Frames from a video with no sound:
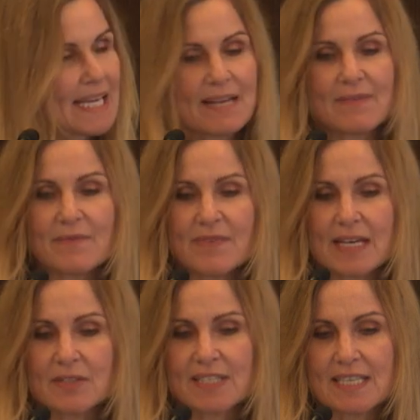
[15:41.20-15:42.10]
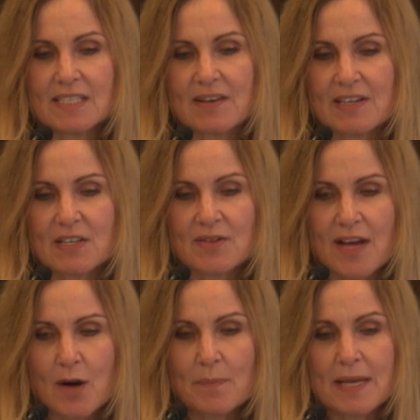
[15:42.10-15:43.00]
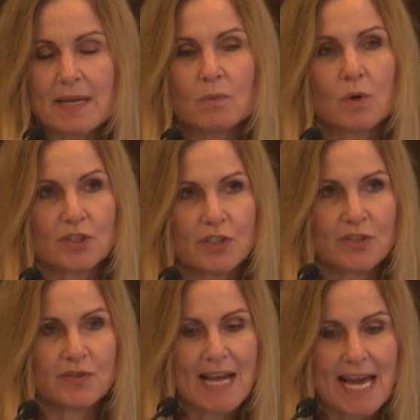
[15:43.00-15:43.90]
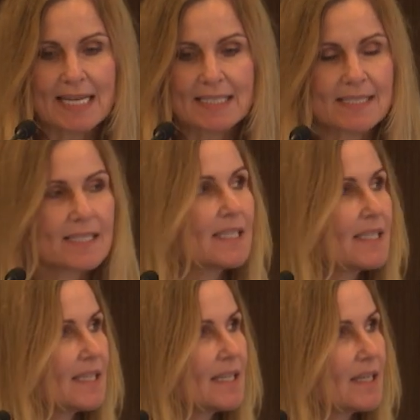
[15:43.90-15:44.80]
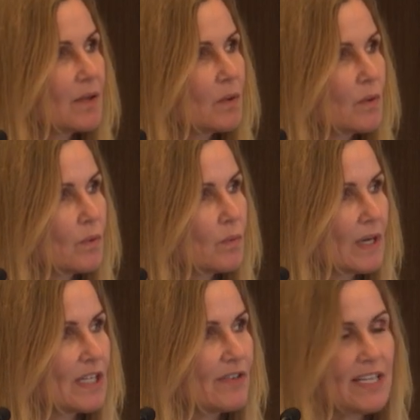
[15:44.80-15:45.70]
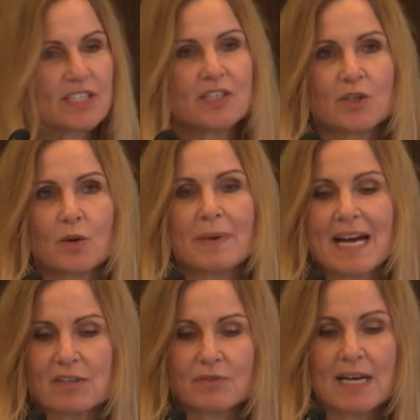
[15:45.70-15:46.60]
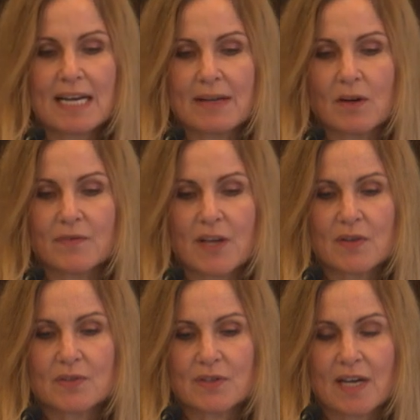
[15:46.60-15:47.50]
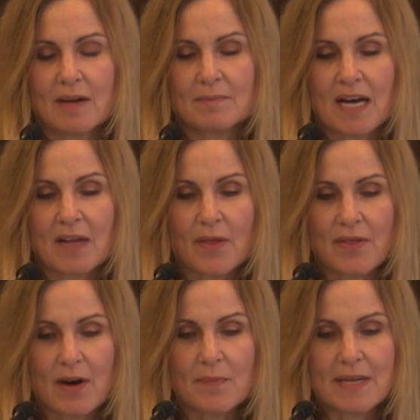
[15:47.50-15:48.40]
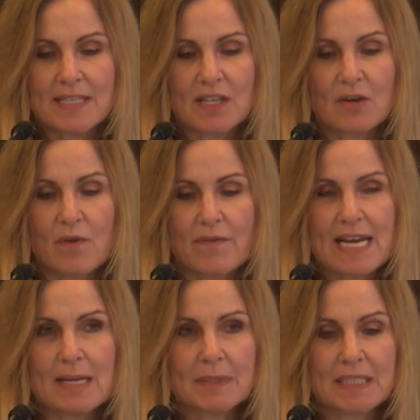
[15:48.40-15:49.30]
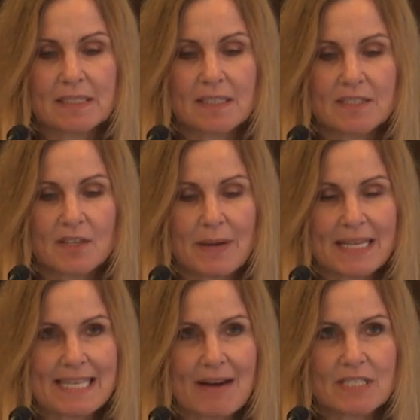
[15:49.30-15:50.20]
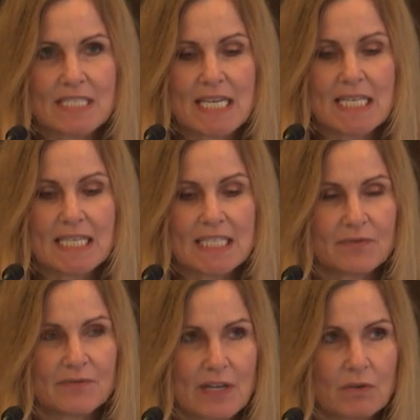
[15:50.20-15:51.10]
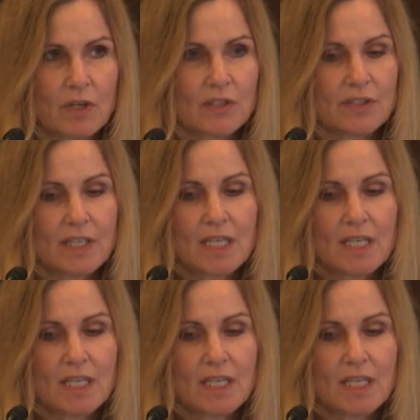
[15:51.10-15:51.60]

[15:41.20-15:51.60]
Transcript: If they fail skin-directed therapy, what do you do next? Well, you reach into your bag, really, of those other therapies that are available, so bexarotene, interferon,